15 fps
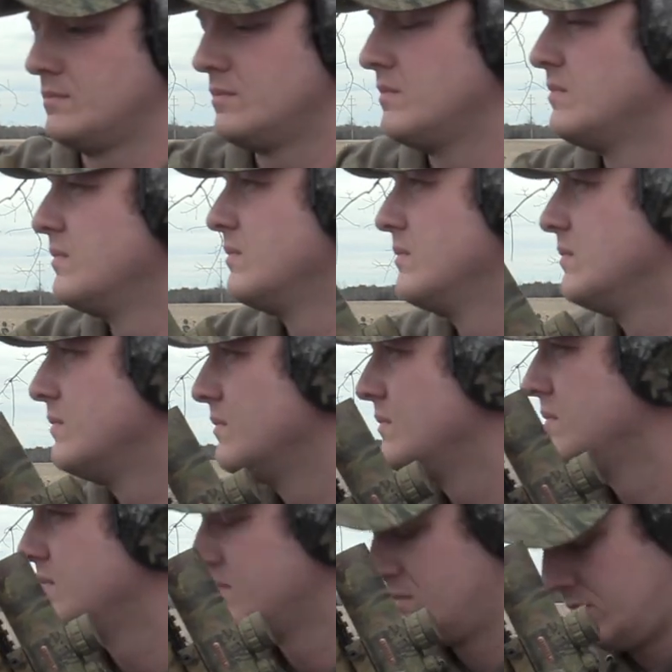
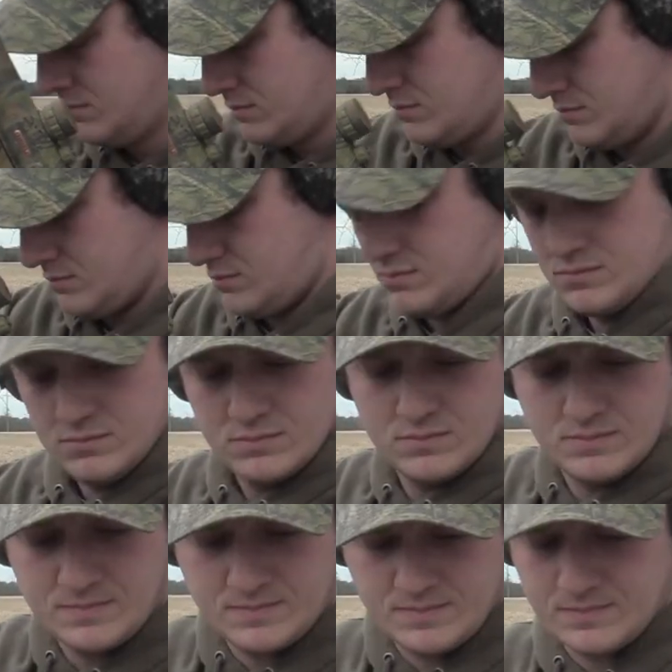
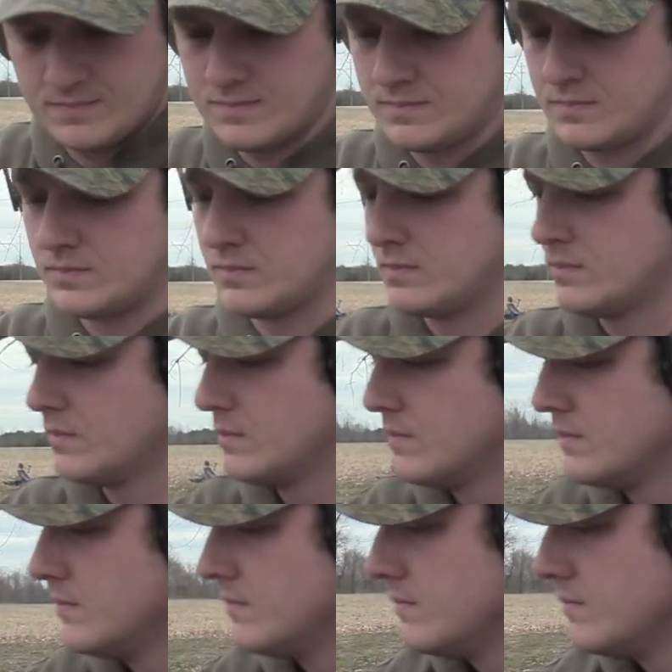[no speech]